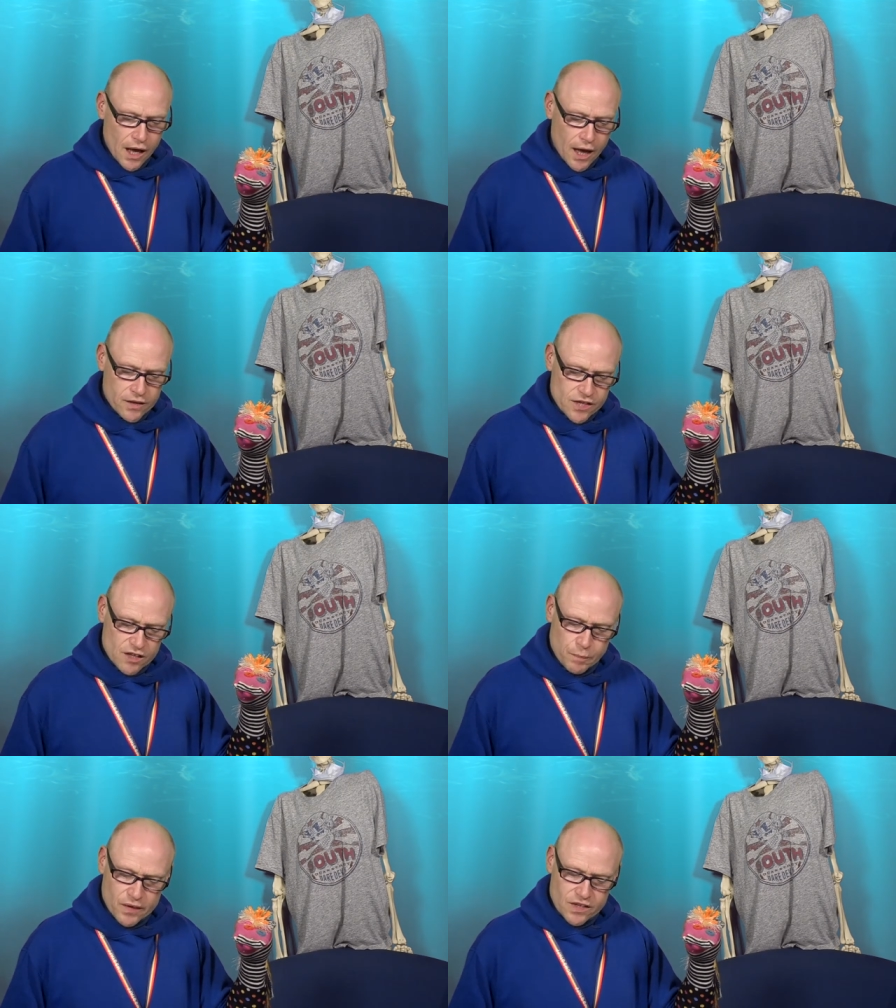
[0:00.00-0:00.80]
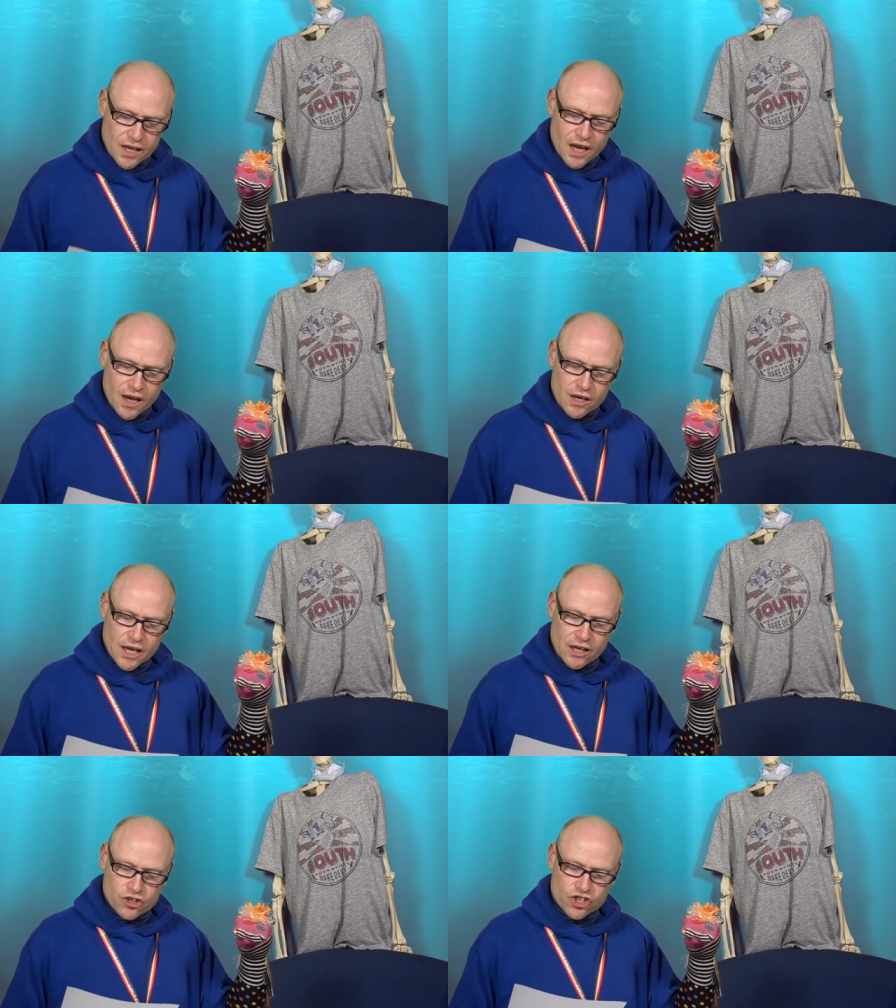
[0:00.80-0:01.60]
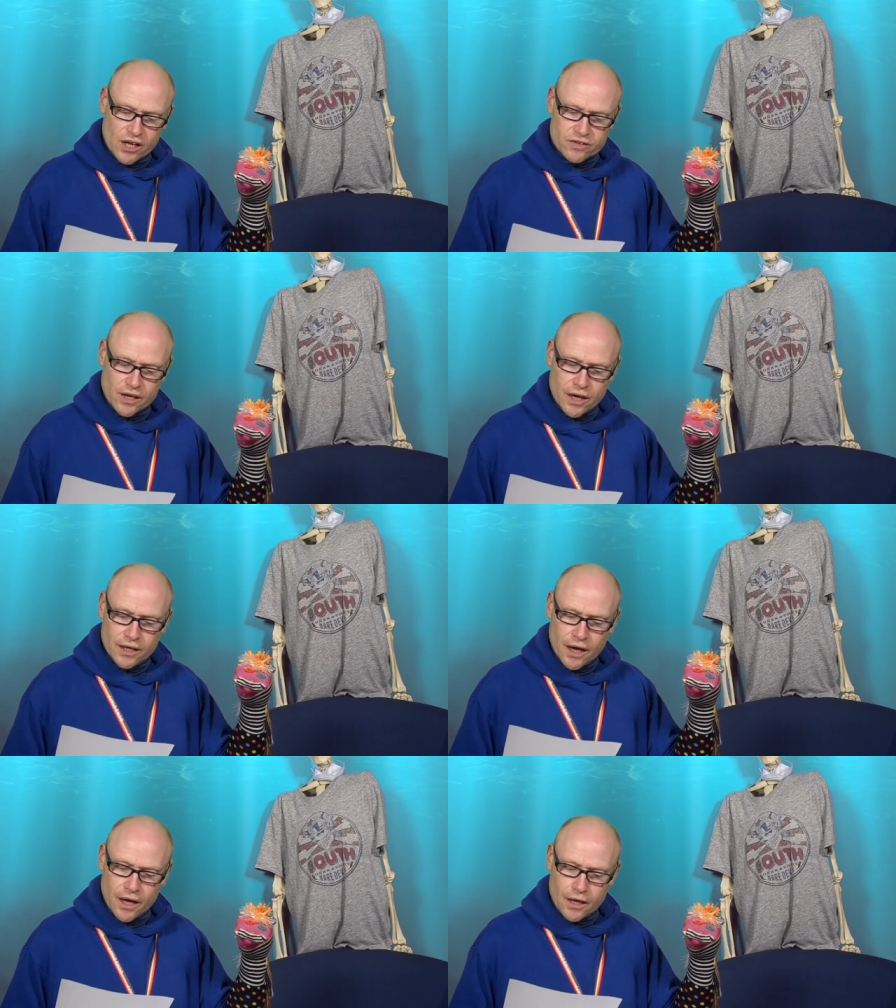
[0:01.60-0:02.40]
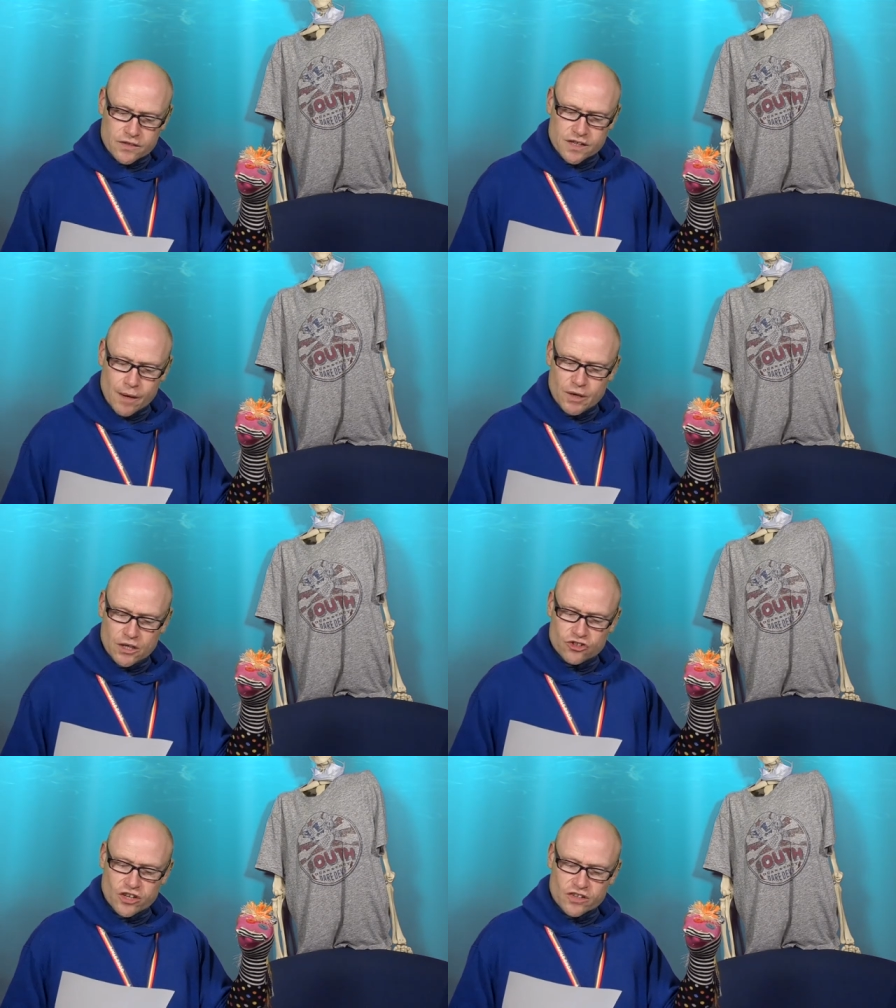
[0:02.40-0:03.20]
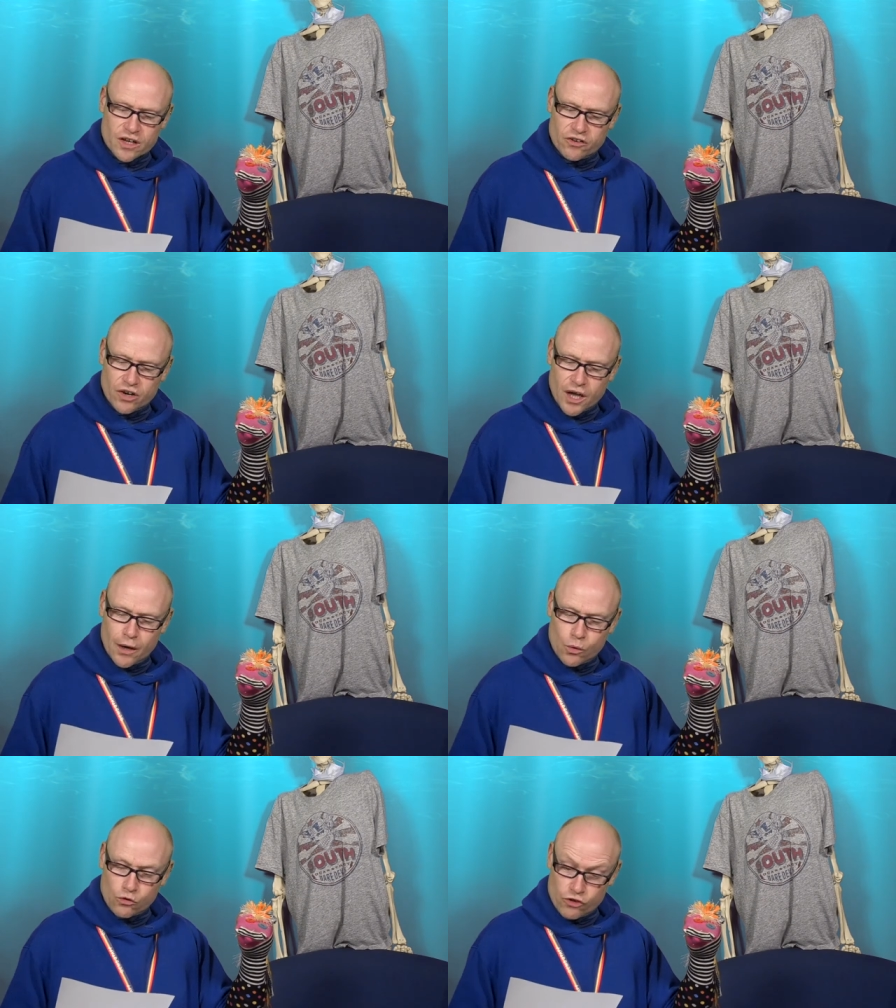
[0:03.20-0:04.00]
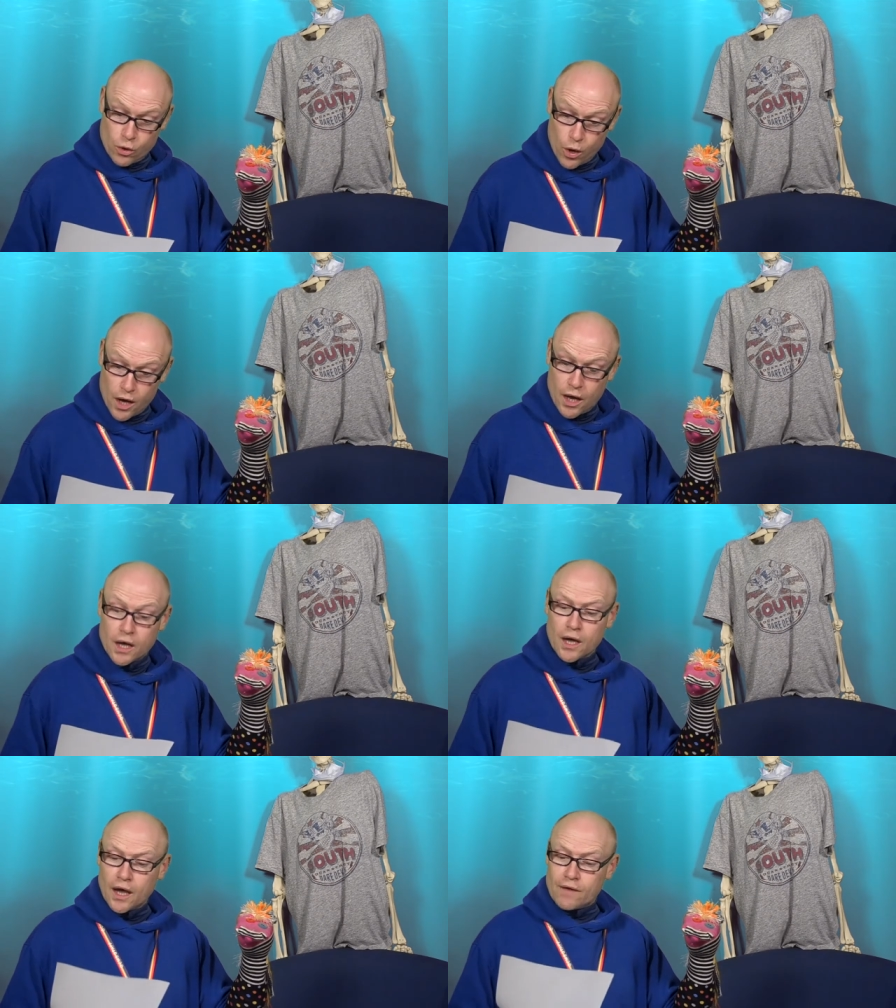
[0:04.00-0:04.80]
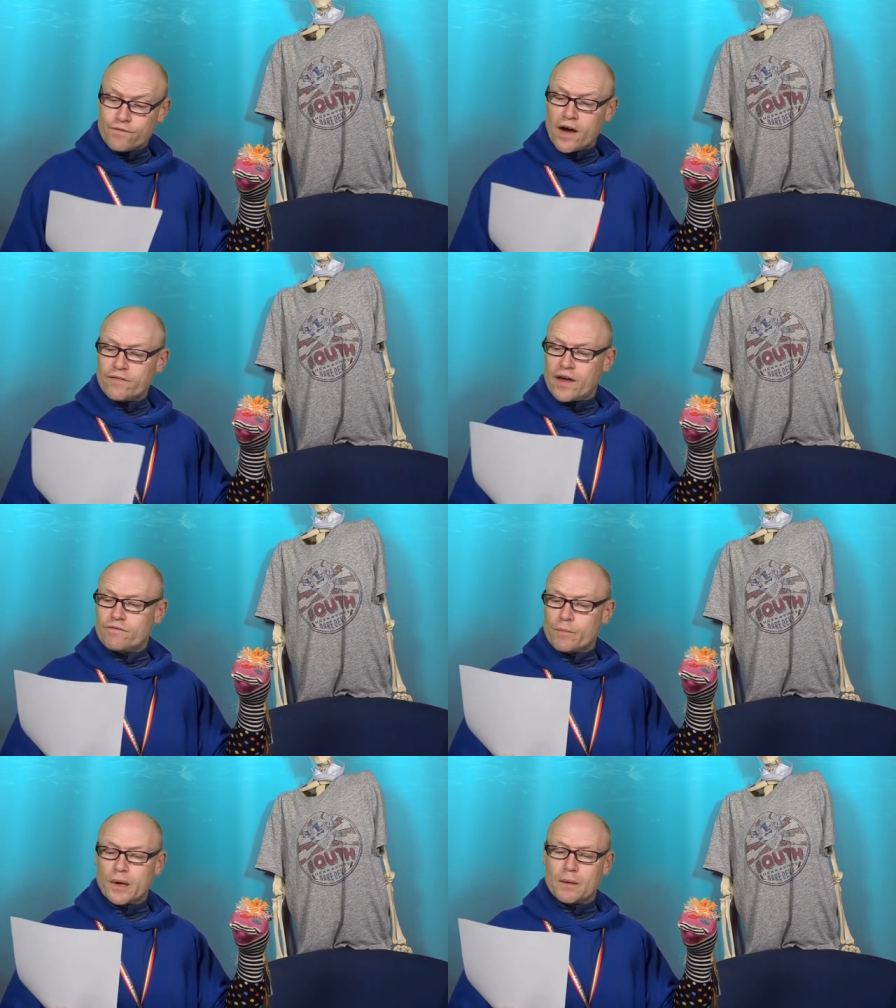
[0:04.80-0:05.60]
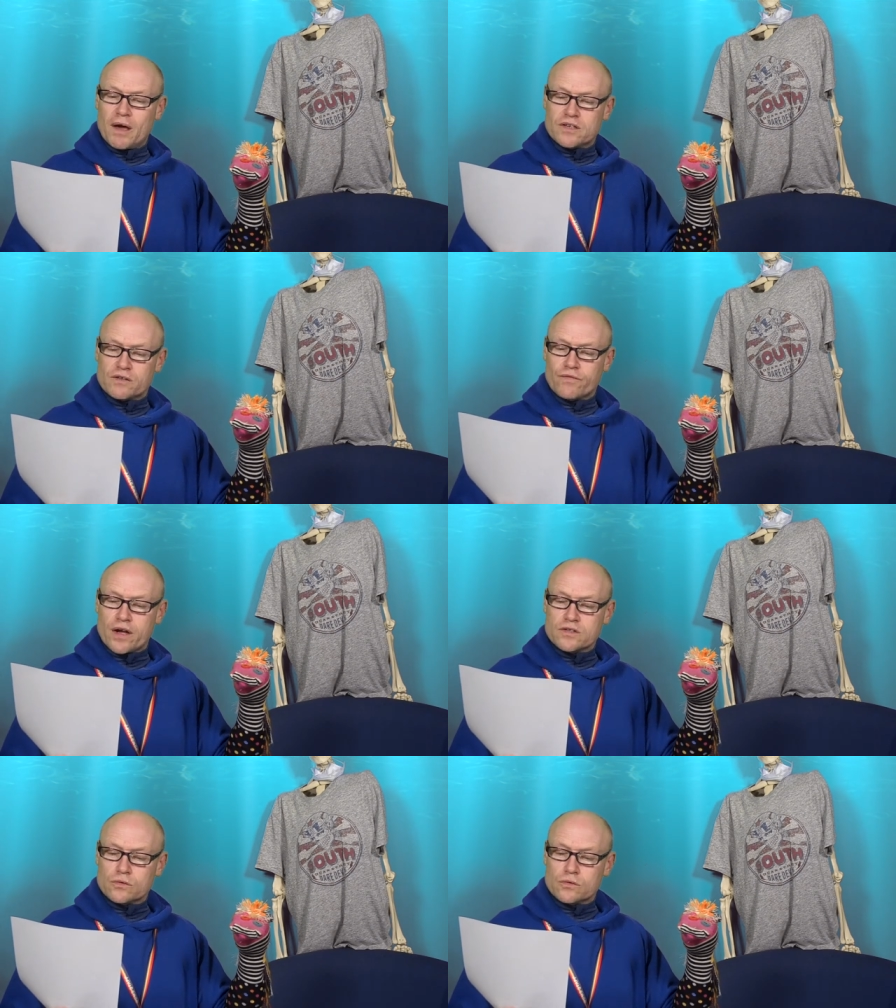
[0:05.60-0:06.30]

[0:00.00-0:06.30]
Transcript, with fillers: Uh, it says, please can you get, can you shout out Anaya, Sami, Jessica, Raquel, Require in 5am for being amazing friends.